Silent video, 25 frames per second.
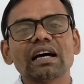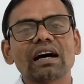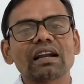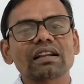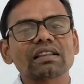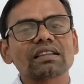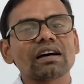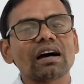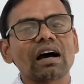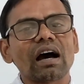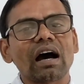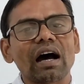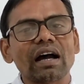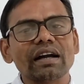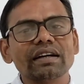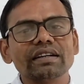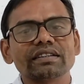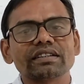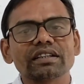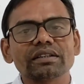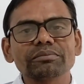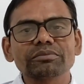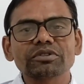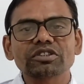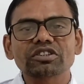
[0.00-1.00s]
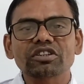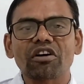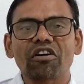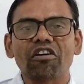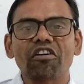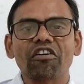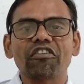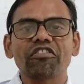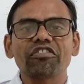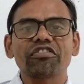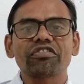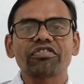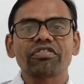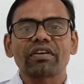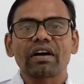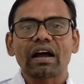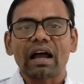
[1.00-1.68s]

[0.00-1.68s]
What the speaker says: are the items of